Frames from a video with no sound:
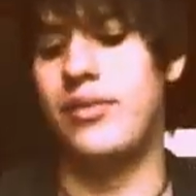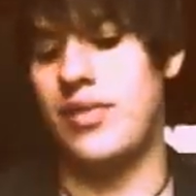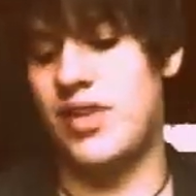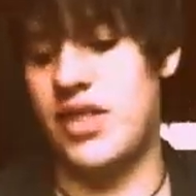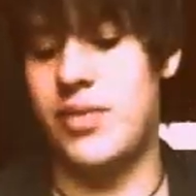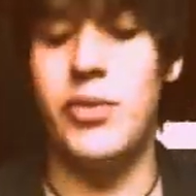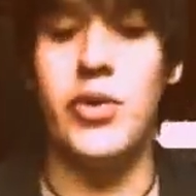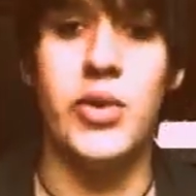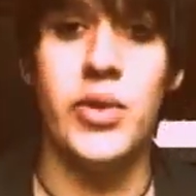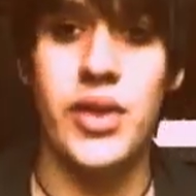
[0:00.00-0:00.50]

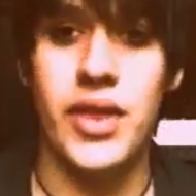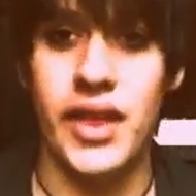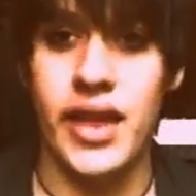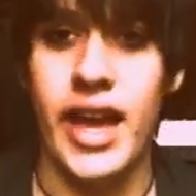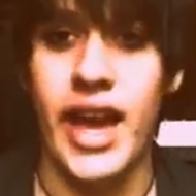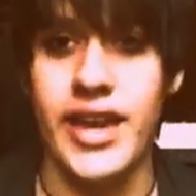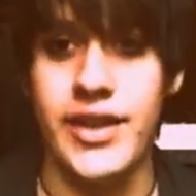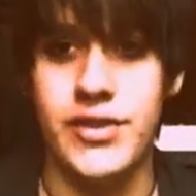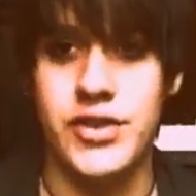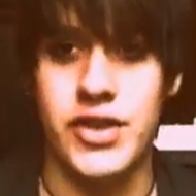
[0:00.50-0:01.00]
smooth
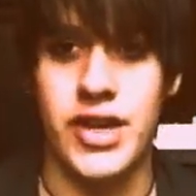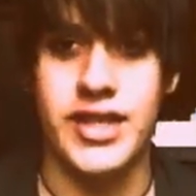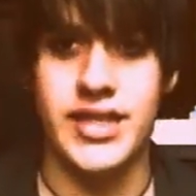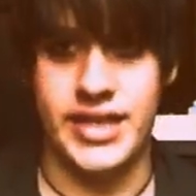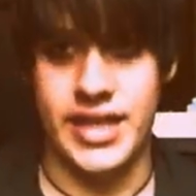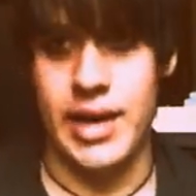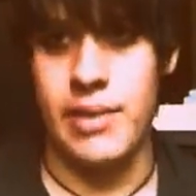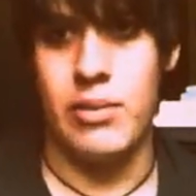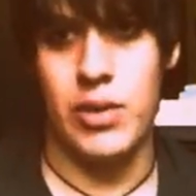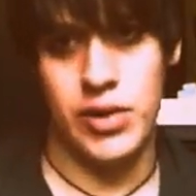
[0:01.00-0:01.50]
kind of
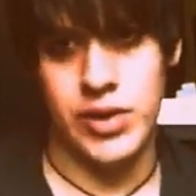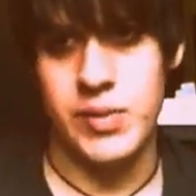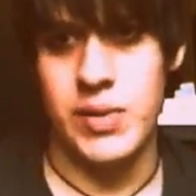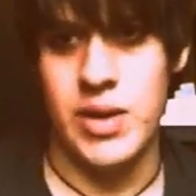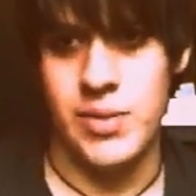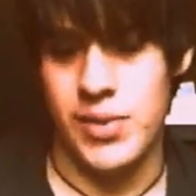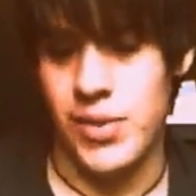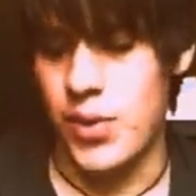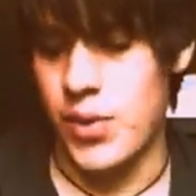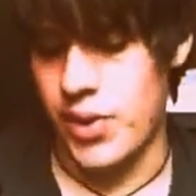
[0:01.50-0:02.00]
dreads that most
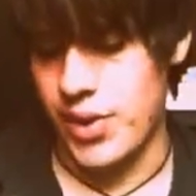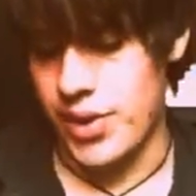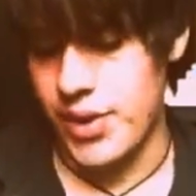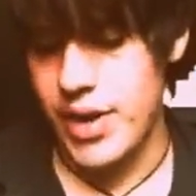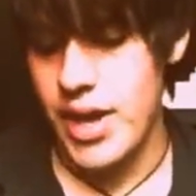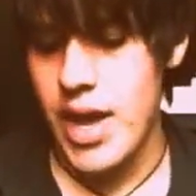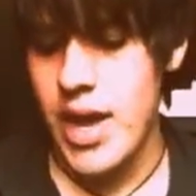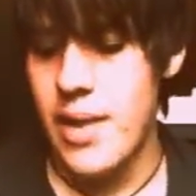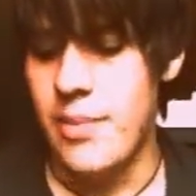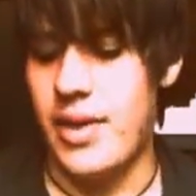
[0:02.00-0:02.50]
people
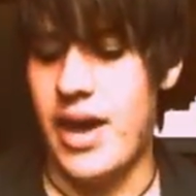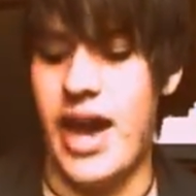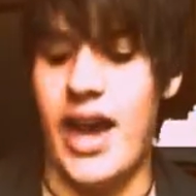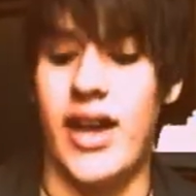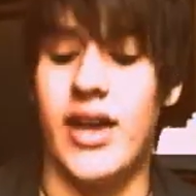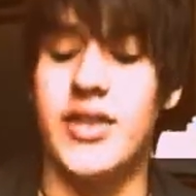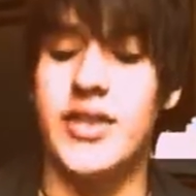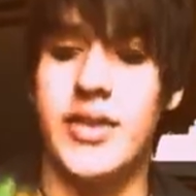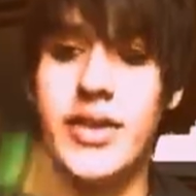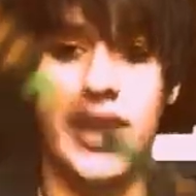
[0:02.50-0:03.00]
order, but
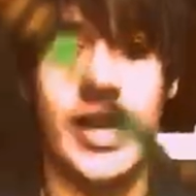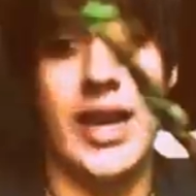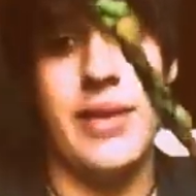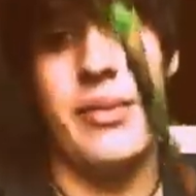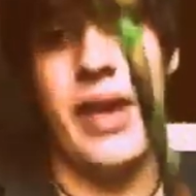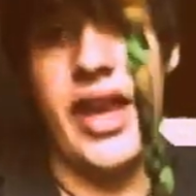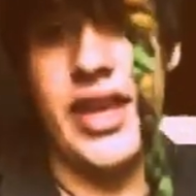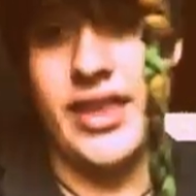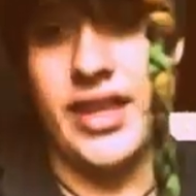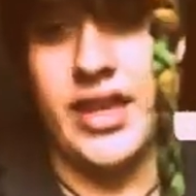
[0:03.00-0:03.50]
I also
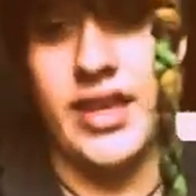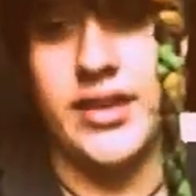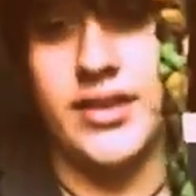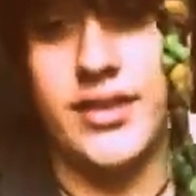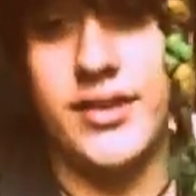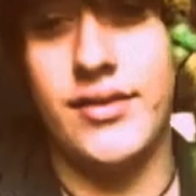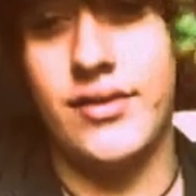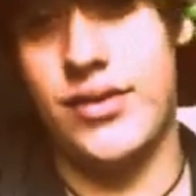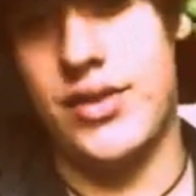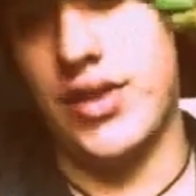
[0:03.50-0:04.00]
can make
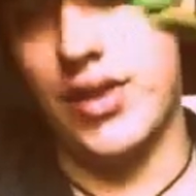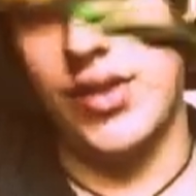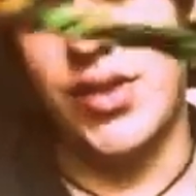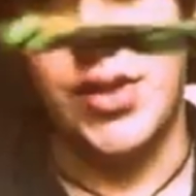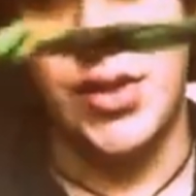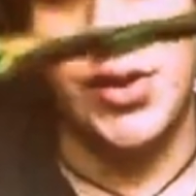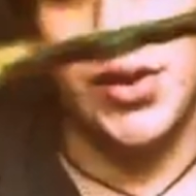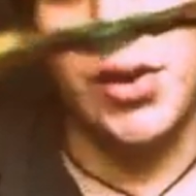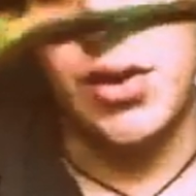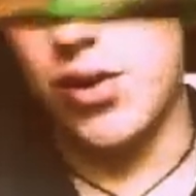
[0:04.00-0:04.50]
these, just
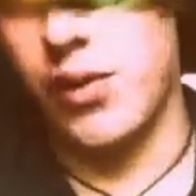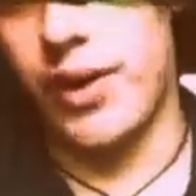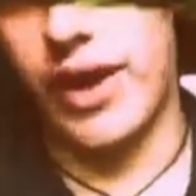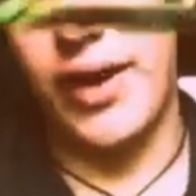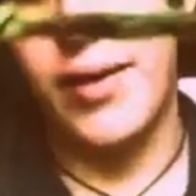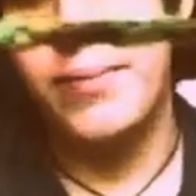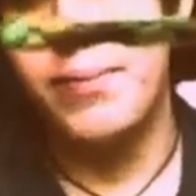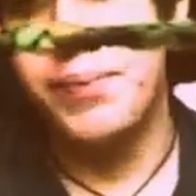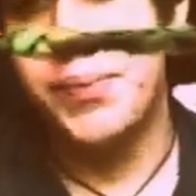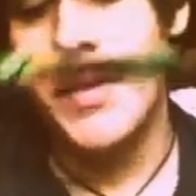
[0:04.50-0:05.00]
so you're
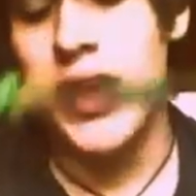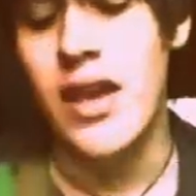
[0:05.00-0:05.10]
aware.